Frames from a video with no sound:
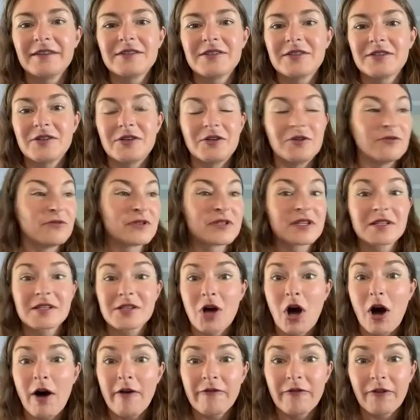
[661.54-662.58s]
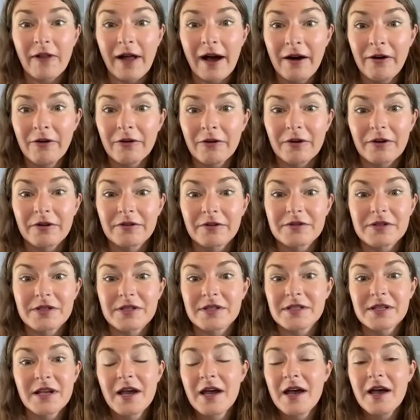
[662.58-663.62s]
to use as cut
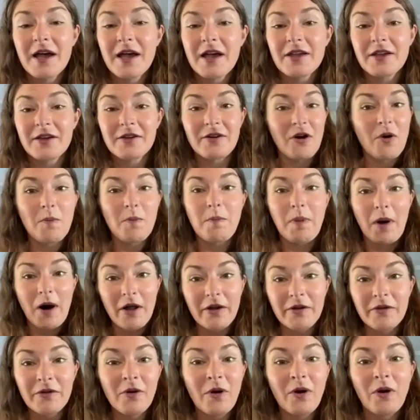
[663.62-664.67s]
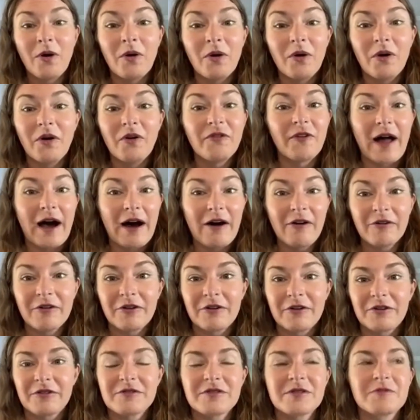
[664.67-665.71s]
flowers. Buttonhole
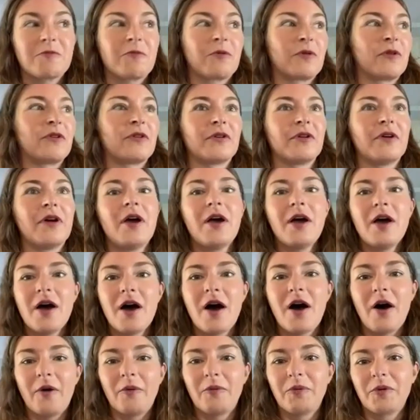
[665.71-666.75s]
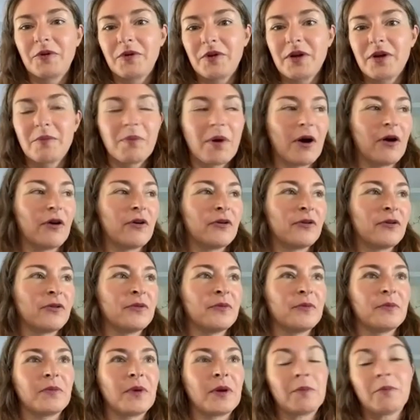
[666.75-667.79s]
flowers were a really
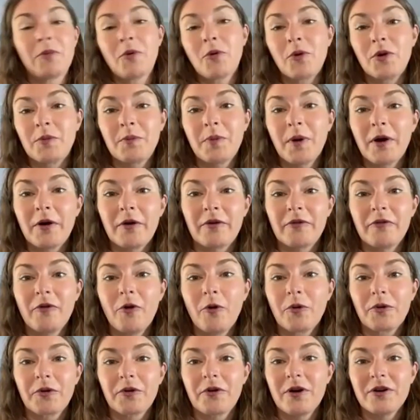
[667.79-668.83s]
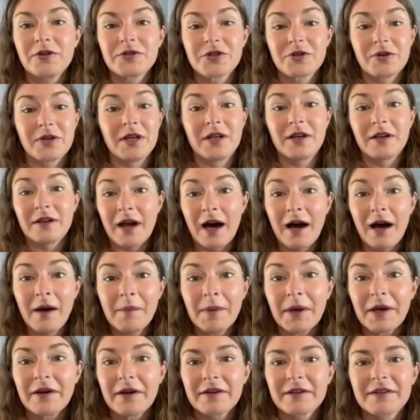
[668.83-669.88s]
important part of horticulture
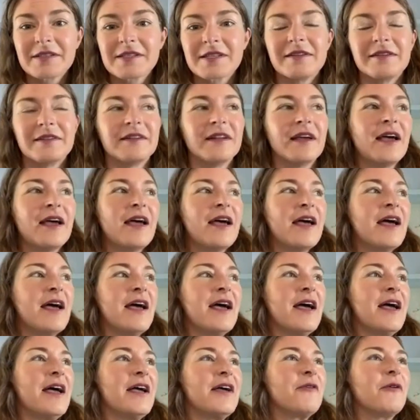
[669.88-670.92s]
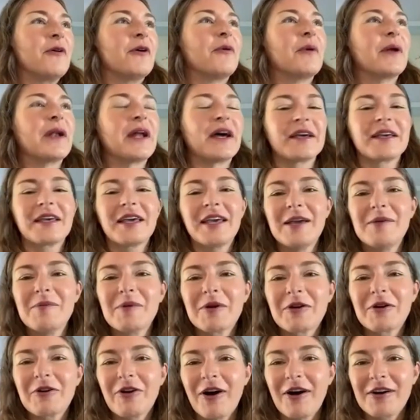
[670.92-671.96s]
economics. And well, when I came
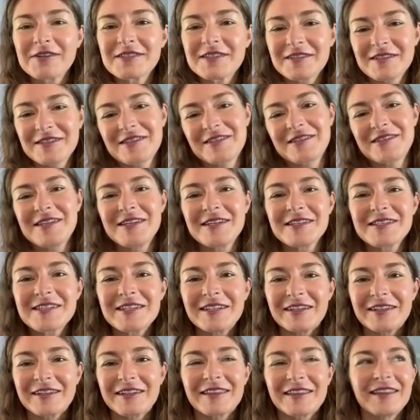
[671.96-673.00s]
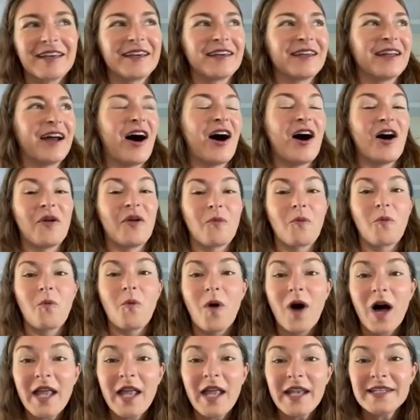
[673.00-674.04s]
across the statistic that on
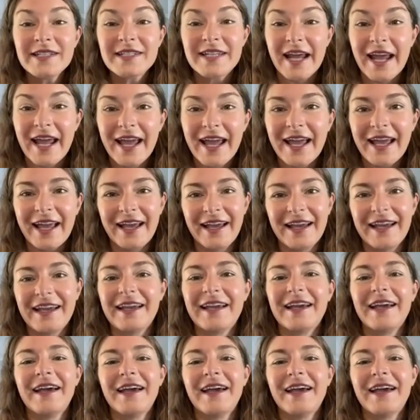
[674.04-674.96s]
one day